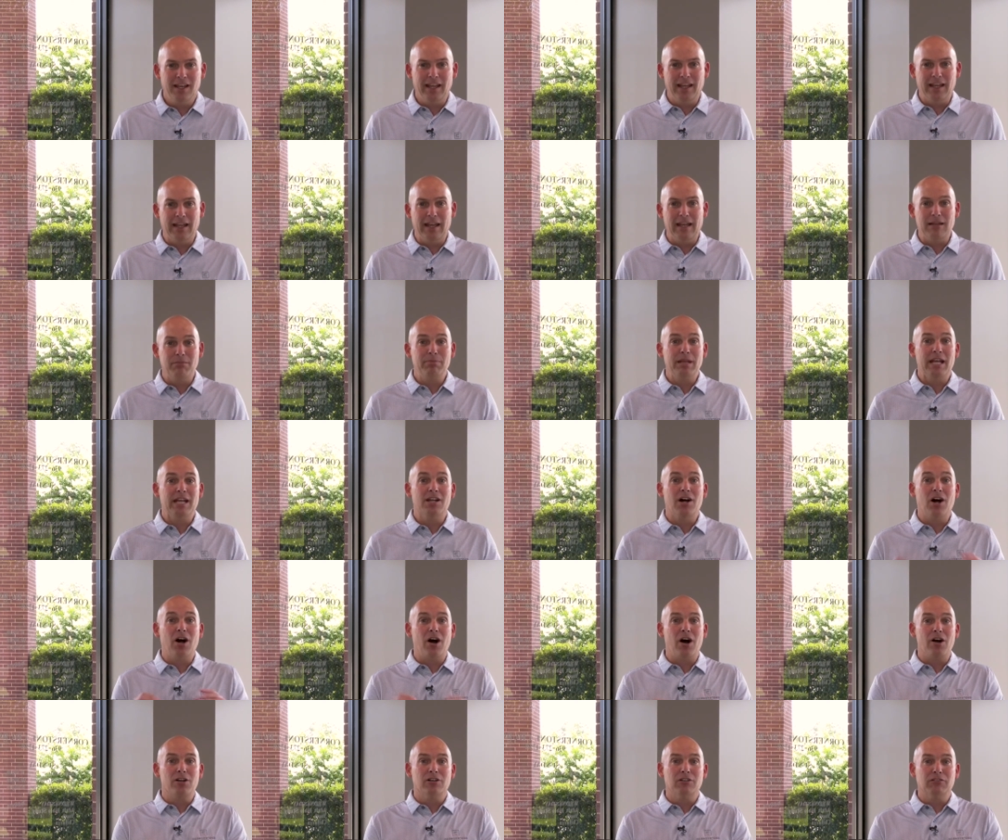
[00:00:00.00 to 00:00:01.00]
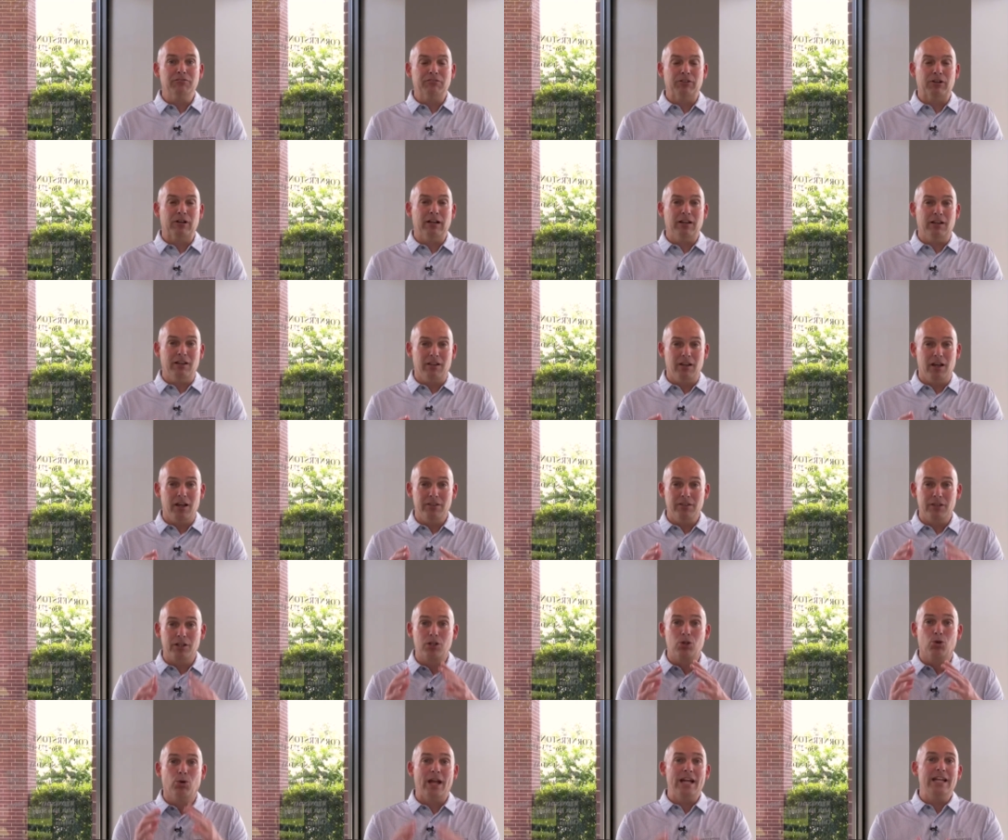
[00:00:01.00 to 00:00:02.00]
and being honored for the,
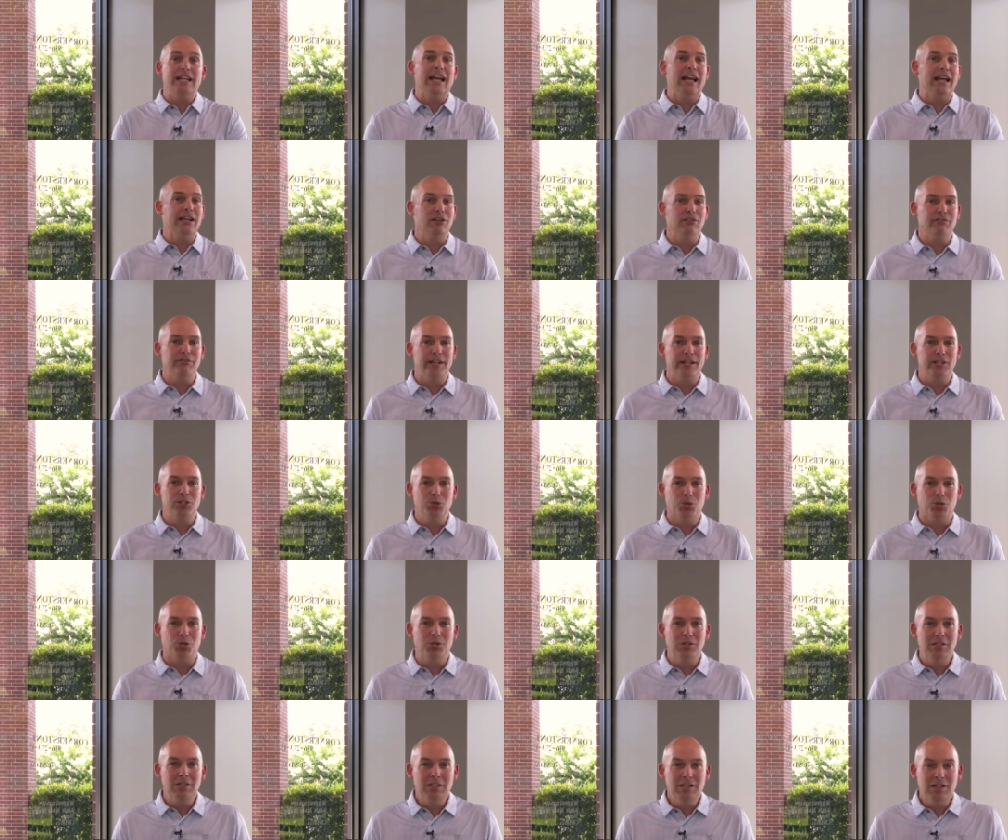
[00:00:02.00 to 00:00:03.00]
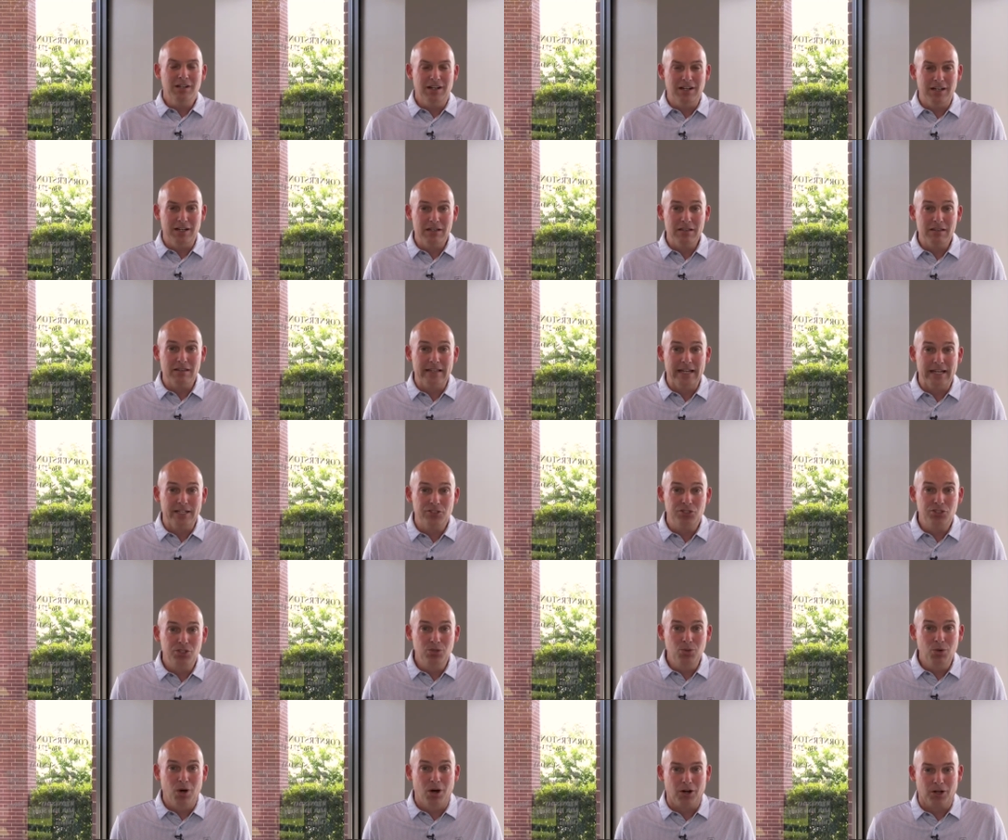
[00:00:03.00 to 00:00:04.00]
the great individual uh,
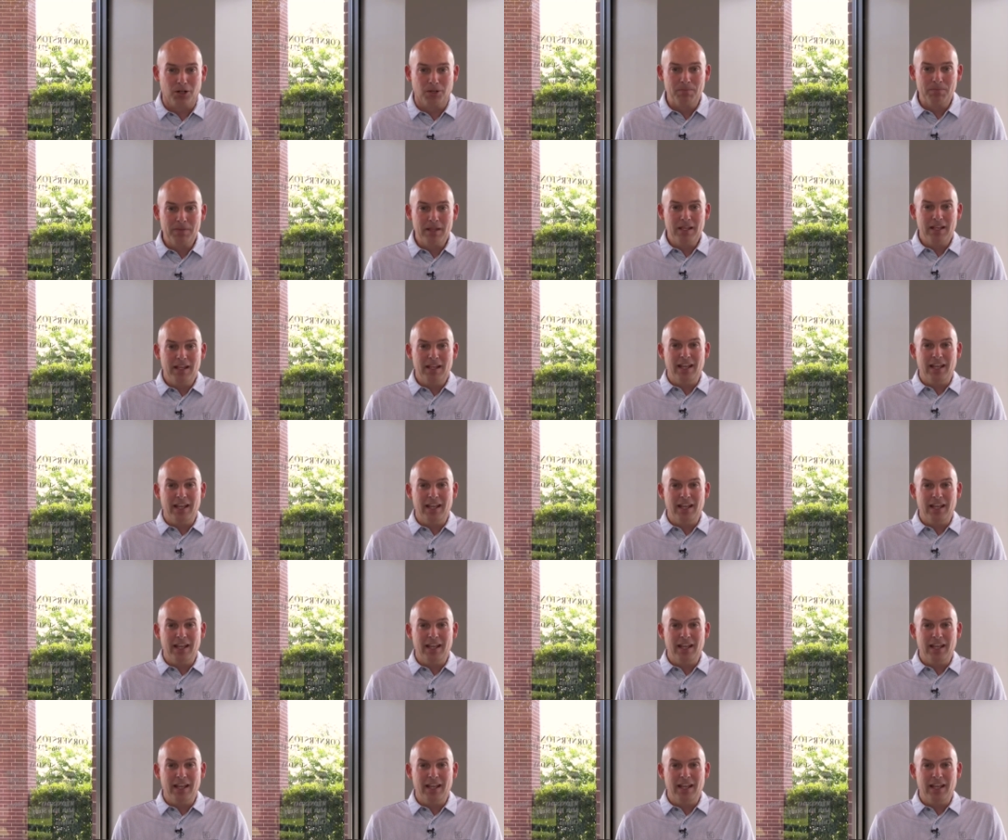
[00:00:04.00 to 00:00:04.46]
that you are.